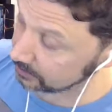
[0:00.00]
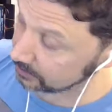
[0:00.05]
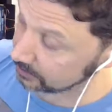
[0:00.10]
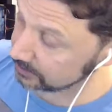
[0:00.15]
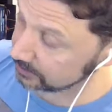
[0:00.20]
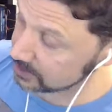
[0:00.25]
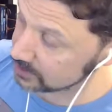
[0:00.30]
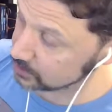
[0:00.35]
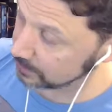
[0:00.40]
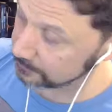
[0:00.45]

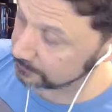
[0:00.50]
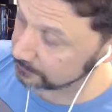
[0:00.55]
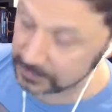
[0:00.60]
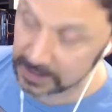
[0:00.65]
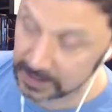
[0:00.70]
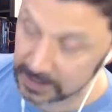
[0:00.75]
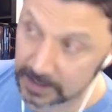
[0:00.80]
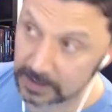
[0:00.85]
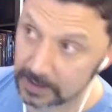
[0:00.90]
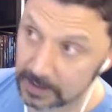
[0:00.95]
this one,
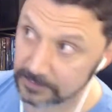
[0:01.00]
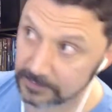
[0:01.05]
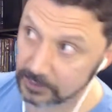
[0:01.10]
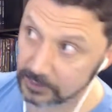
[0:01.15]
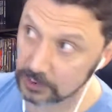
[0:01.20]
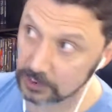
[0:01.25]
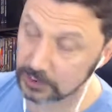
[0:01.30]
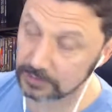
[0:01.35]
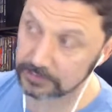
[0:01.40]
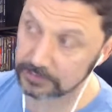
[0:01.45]
if you're
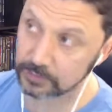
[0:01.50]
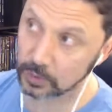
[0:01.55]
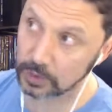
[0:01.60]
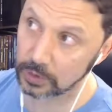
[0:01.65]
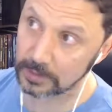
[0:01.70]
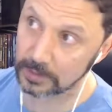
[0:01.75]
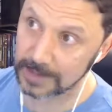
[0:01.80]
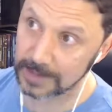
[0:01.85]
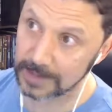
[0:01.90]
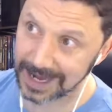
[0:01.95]
looking
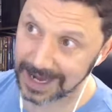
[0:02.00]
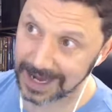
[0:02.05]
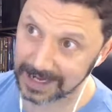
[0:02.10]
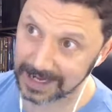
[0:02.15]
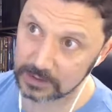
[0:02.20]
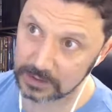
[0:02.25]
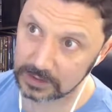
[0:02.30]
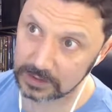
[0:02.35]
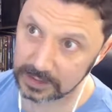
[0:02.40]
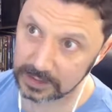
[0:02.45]
for higher
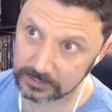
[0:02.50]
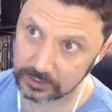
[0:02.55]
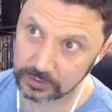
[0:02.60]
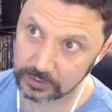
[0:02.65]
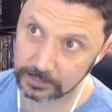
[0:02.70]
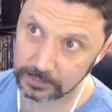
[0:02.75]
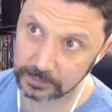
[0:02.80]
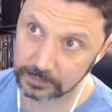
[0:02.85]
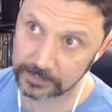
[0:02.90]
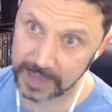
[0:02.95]

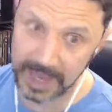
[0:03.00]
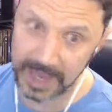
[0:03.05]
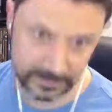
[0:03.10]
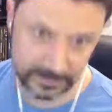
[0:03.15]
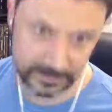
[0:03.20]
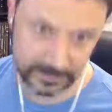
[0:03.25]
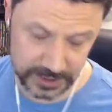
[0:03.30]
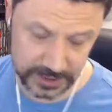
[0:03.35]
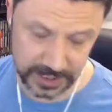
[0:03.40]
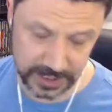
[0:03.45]
level
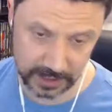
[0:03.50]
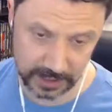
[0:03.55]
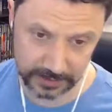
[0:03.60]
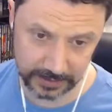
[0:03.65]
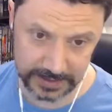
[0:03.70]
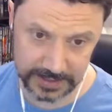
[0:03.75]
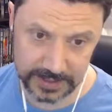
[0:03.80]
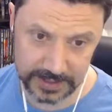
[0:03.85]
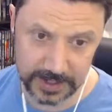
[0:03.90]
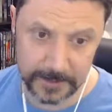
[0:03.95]

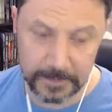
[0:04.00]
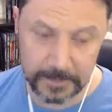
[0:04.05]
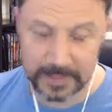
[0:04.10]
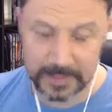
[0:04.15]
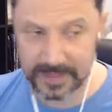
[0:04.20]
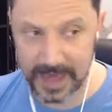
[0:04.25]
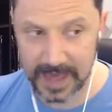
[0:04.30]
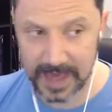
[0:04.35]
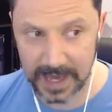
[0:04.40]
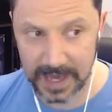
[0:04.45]
adversaries
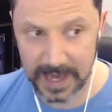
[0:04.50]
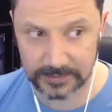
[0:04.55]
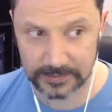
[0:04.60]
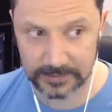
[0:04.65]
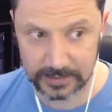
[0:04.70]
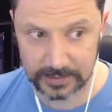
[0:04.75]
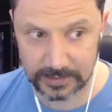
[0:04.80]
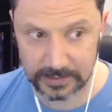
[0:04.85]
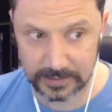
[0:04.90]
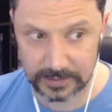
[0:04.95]
that
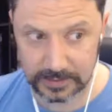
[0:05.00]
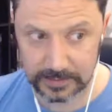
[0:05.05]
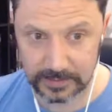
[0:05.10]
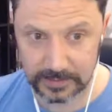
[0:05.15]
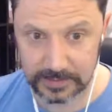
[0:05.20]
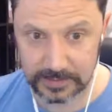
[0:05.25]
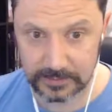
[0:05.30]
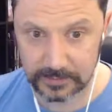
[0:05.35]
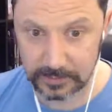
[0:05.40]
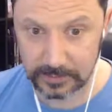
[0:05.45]

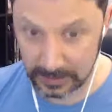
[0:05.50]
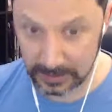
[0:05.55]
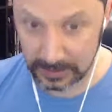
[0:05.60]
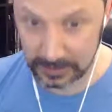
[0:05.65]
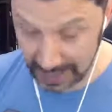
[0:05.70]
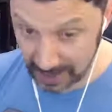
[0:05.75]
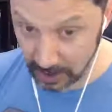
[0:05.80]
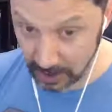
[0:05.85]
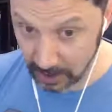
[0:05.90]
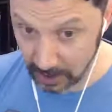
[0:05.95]

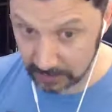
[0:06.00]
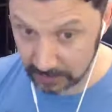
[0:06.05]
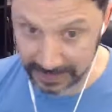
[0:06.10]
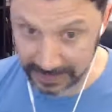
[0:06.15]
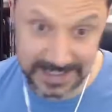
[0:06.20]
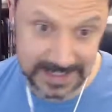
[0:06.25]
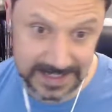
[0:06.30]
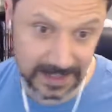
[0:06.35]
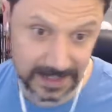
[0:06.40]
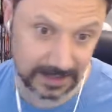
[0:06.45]
are
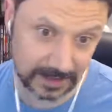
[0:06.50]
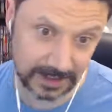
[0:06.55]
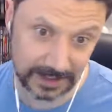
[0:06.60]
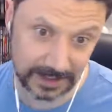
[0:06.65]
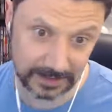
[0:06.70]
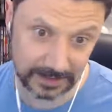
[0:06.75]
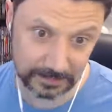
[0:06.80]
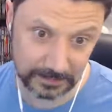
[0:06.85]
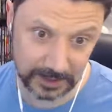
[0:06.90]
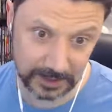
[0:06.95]

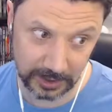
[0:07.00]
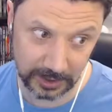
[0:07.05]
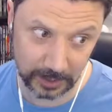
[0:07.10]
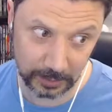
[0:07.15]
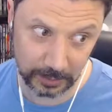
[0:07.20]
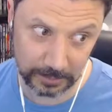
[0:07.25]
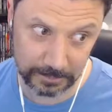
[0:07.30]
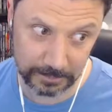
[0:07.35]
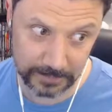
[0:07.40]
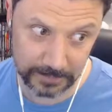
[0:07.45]
basically, you know,
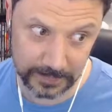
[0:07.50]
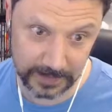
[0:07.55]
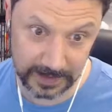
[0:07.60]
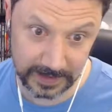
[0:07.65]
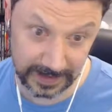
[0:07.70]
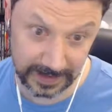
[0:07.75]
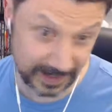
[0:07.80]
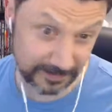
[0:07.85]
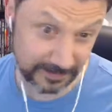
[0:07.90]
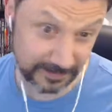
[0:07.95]

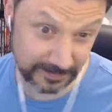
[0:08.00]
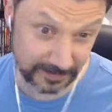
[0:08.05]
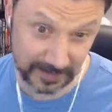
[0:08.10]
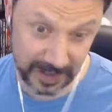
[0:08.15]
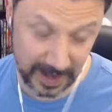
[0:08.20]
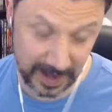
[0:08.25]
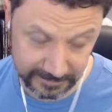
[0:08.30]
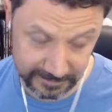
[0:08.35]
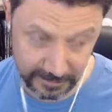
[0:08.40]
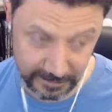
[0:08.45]
that
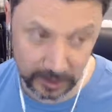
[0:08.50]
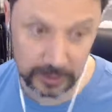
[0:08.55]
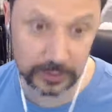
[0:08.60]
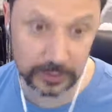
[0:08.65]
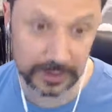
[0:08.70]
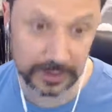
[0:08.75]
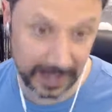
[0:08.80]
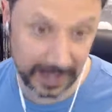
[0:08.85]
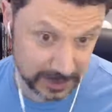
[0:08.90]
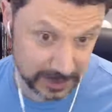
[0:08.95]
have followed
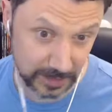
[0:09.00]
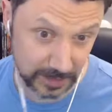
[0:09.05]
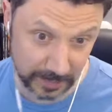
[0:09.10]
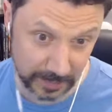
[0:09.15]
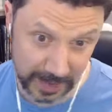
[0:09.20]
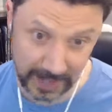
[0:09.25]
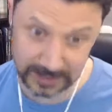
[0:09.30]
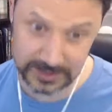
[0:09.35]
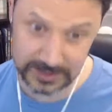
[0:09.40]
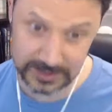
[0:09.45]
expert
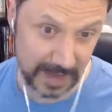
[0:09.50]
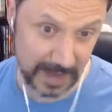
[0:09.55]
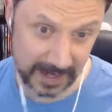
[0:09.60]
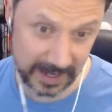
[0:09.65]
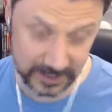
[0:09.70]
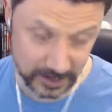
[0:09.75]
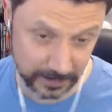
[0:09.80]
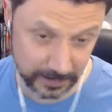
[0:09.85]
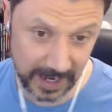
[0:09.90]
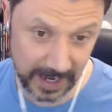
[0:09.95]
paths and
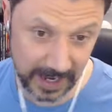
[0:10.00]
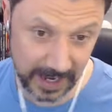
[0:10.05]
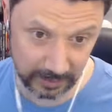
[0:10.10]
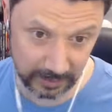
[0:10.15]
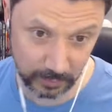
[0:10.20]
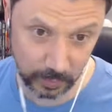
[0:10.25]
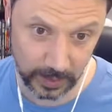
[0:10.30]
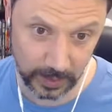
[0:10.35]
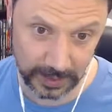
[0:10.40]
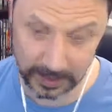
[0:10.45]
master paths and
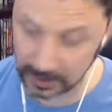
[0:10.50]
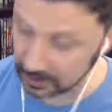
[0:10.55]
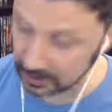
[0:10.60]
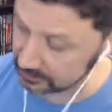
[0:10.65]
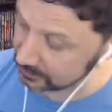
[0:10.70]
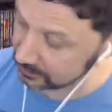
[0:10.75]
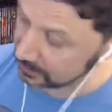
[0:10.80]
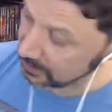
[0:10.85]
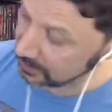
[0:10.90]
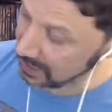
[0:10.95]
whatnot,
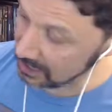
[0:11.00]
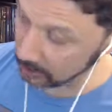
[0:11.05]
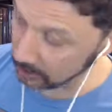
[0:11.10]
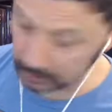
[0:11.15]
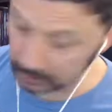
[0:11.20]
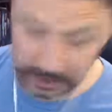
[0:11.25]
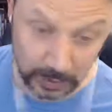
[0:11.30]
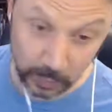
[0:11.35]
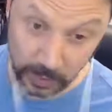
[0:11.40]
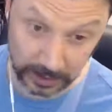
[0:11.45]
and all
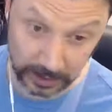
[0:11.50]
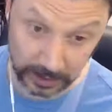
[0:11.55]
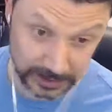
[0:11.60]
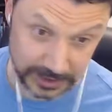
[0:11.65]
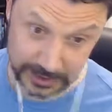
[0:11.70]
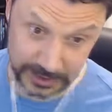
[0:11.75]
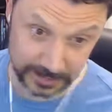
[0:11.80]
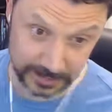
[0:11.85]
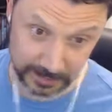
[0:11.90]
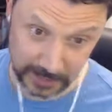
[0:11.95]
you want is just
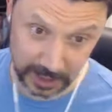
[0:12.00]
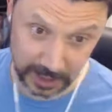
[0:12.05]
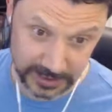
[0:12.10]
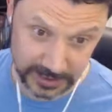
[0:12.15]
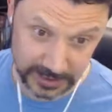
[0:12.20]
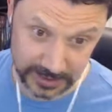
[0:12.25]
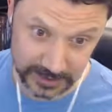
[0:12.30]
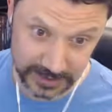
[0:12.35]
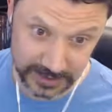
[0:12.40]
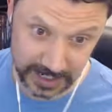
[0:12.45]
the monster
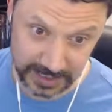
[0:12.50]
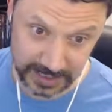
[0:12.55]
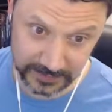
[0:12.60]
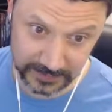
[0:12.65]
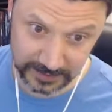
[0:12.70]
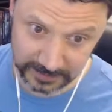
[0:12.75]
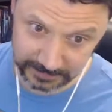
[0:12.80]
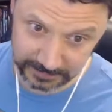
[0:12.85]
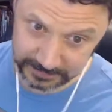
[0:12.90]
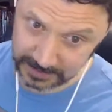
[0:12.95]
stats for
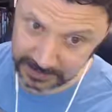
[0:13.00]
them,